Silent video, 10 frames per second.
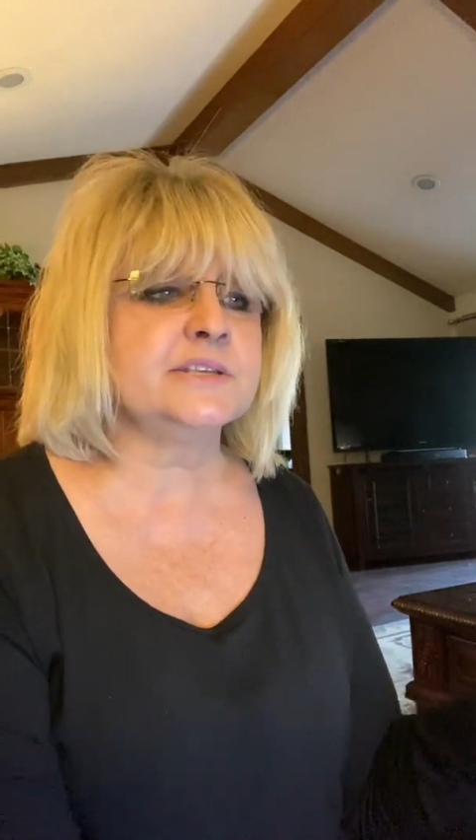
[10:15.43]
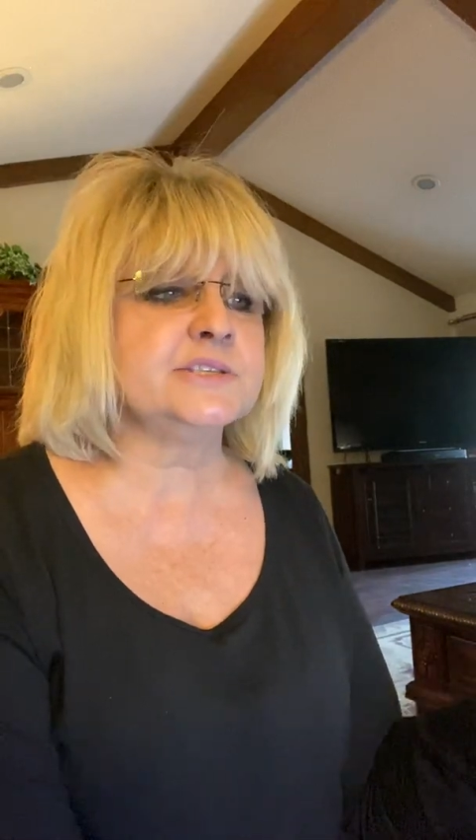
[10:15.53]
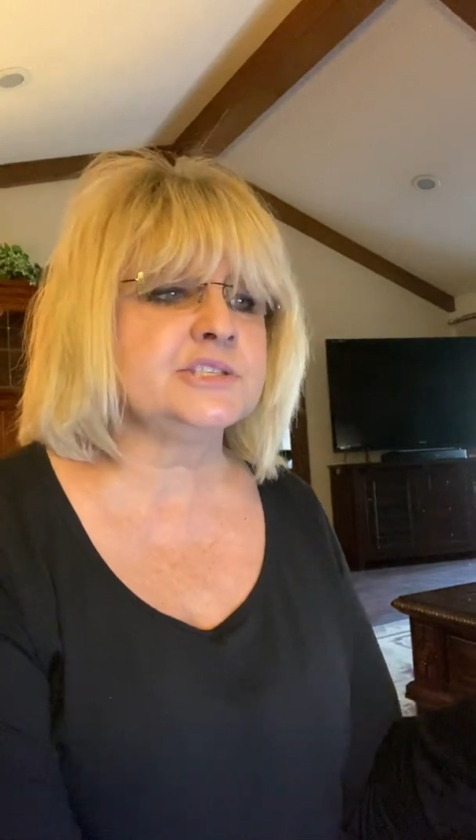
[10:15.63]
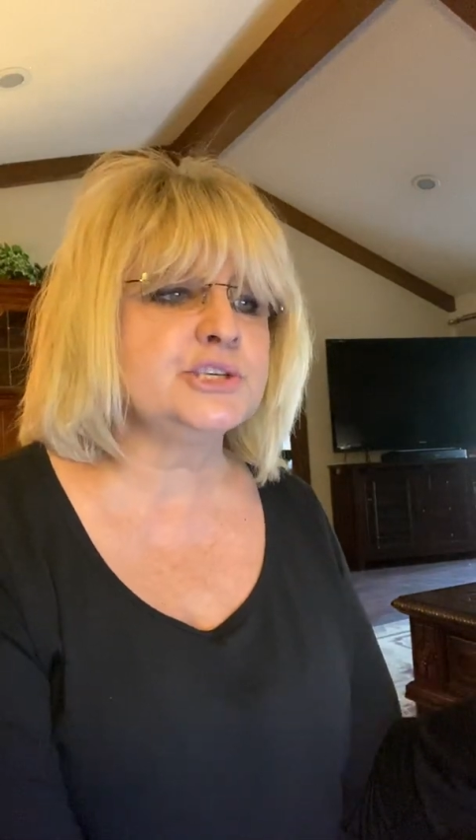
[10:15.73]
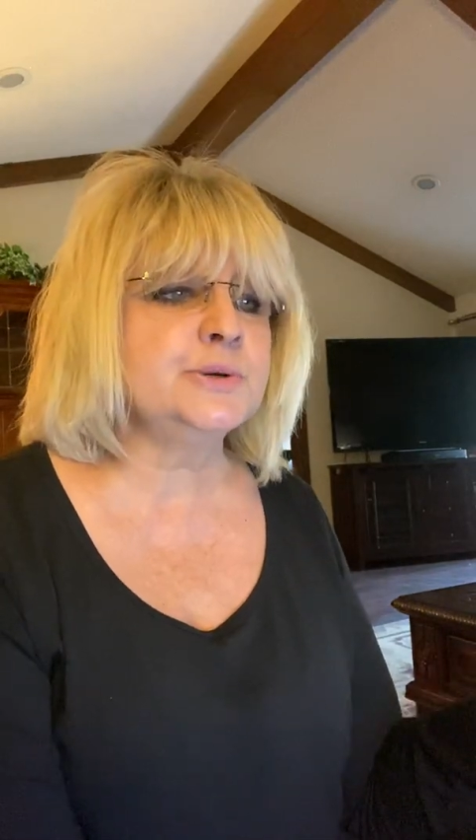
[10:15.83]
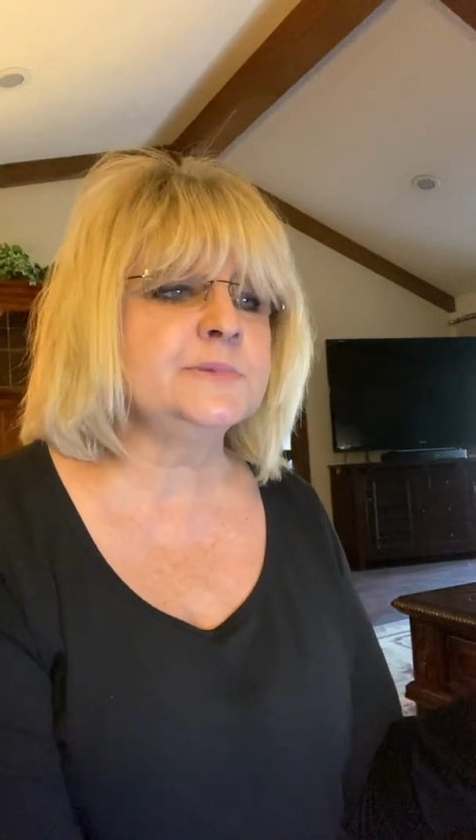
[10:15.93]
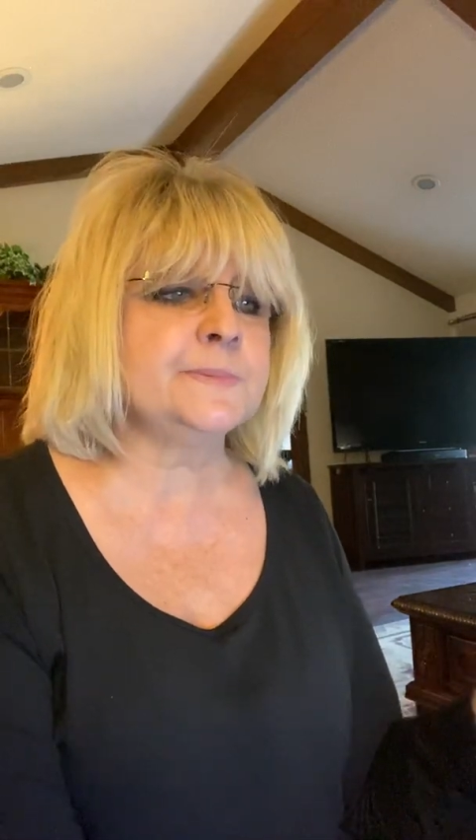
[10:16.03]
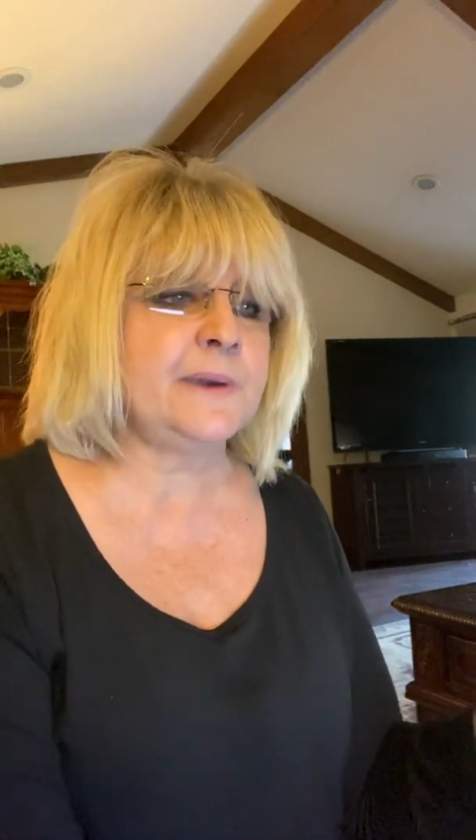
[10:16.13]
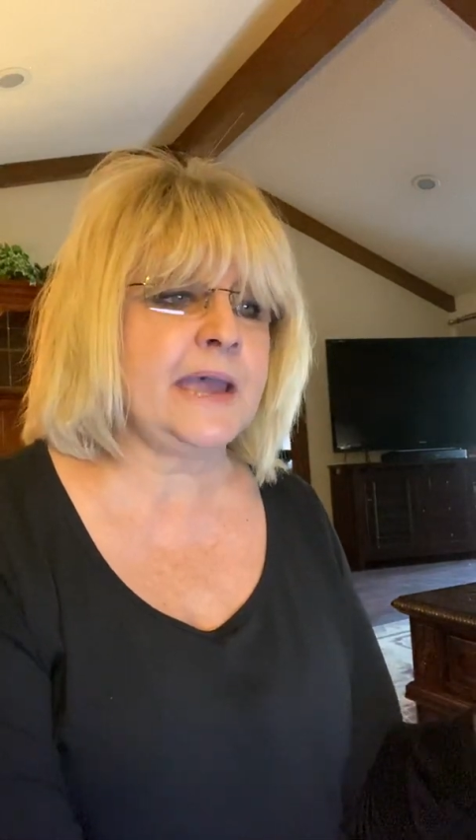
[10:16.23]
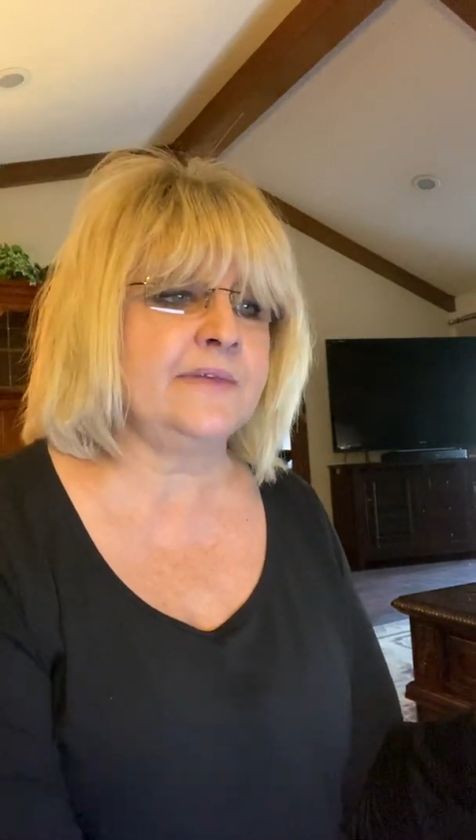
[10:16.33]
consumes
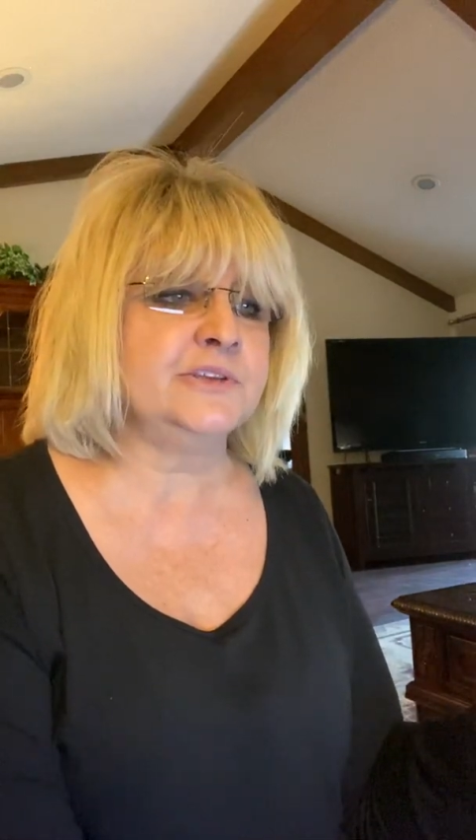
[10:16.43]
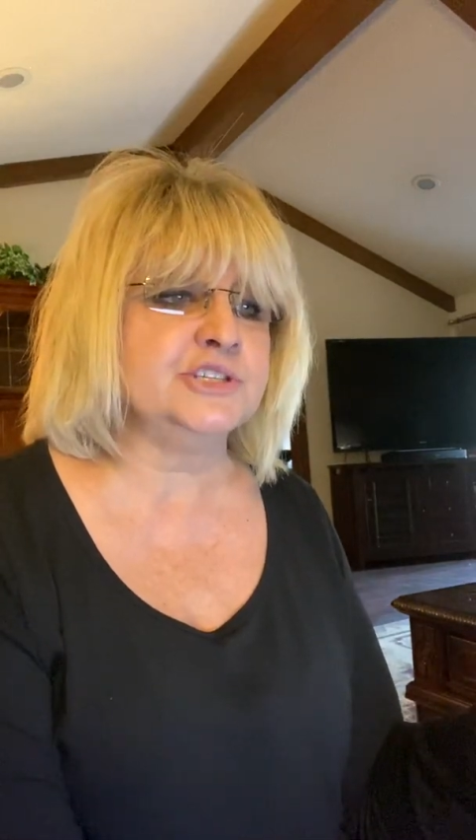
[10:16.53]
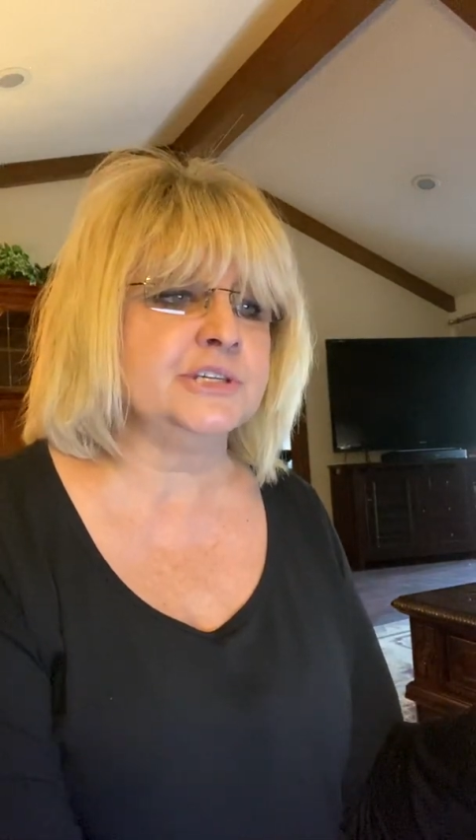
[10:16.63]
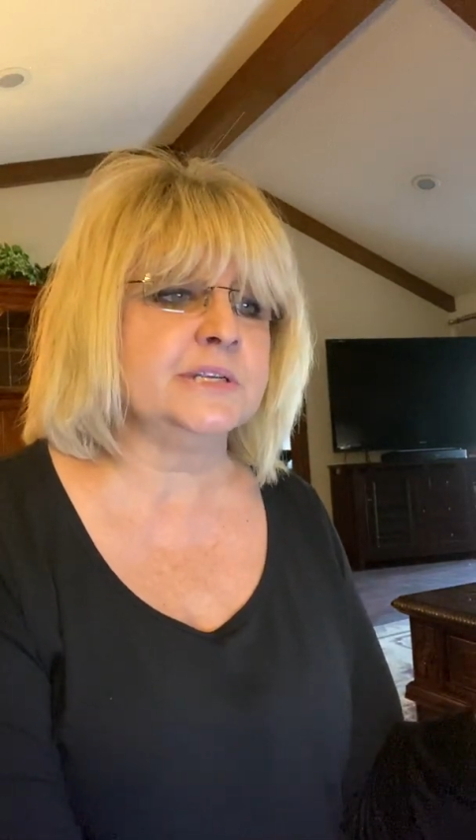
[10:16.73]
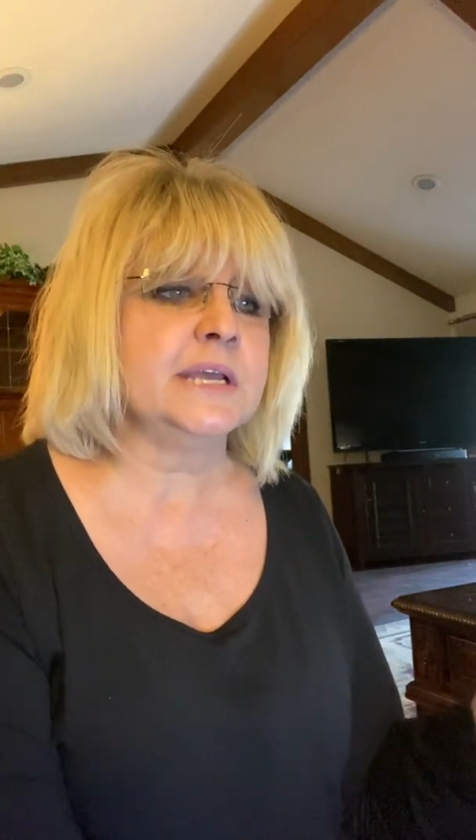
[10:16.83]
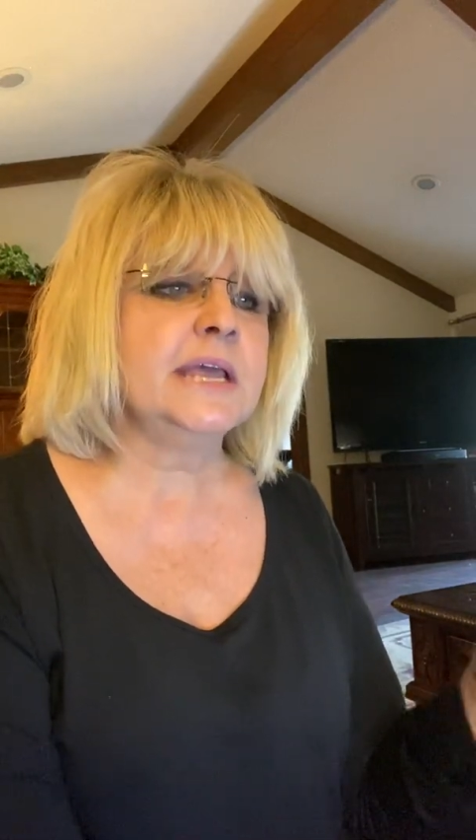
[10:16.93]
a pathogen,